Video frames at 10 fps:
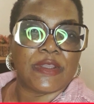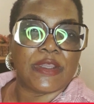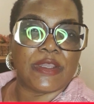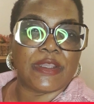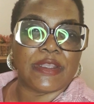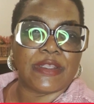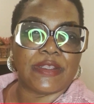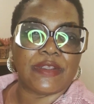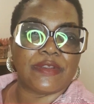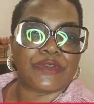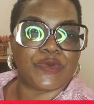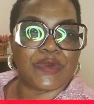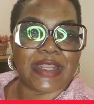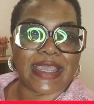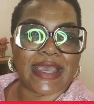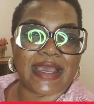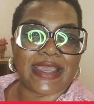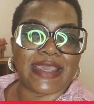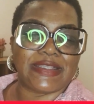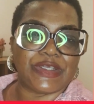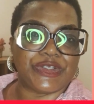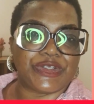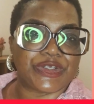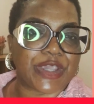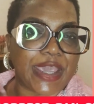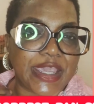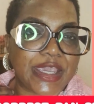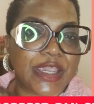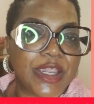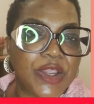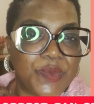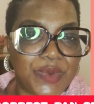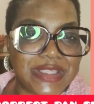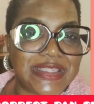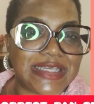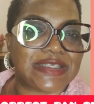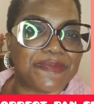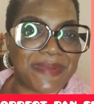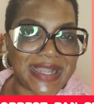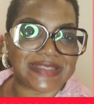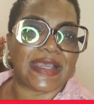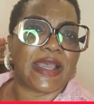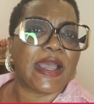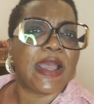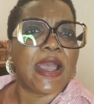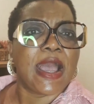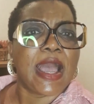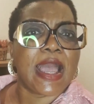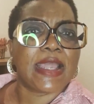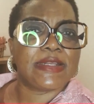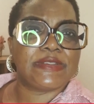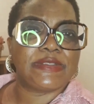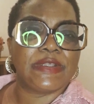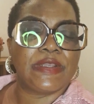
2-layer 8-inch cake with this batter, and